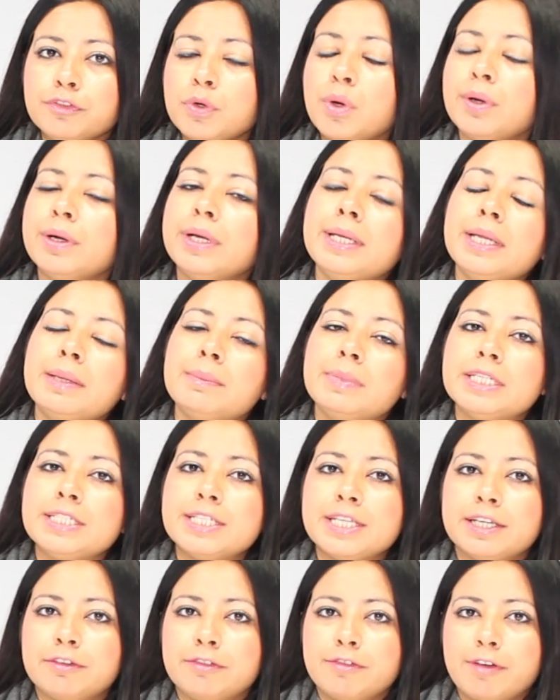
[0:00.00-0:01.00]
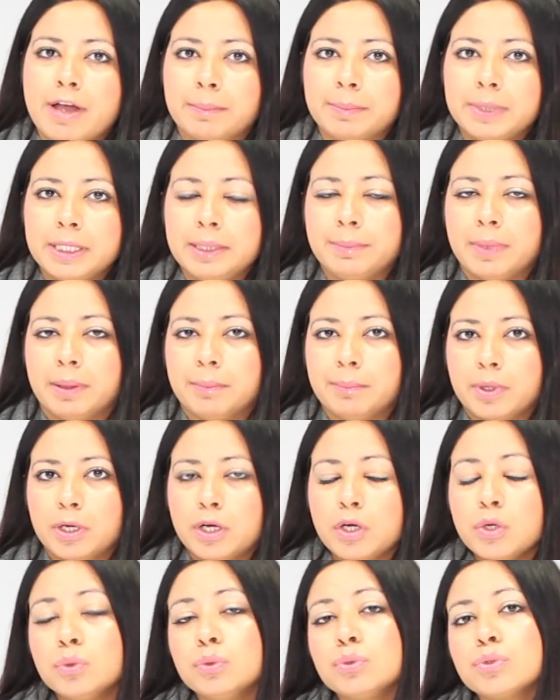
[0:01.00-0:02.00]
you are an immediate family
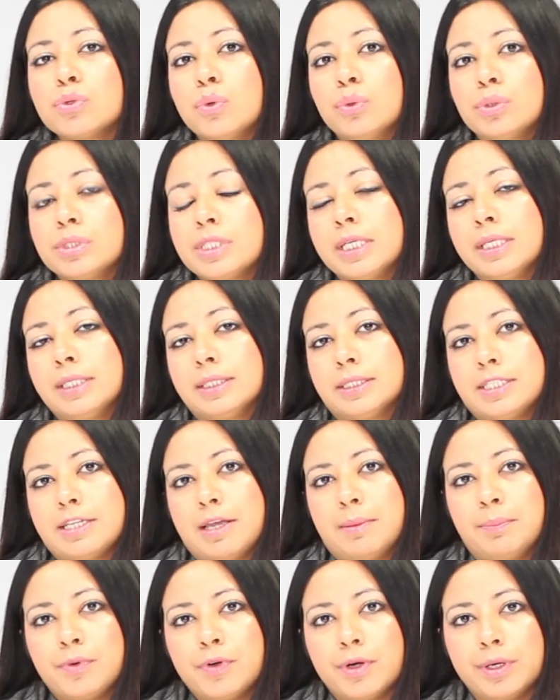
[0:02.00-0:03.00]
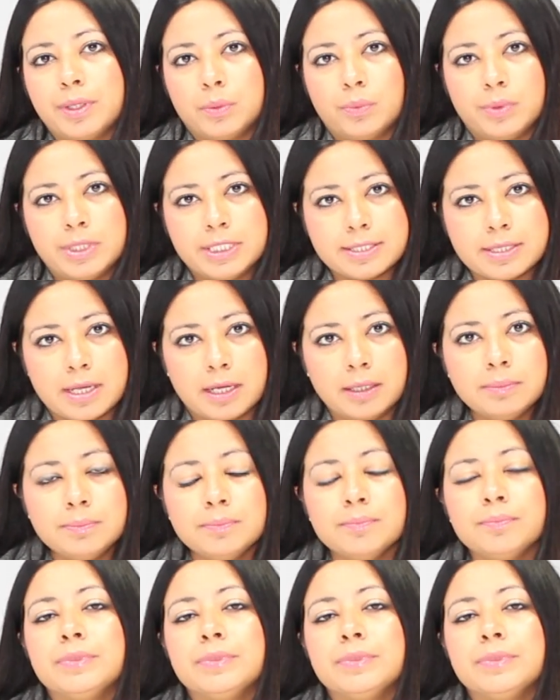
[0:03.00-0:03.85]
member who's holding a temporary visa,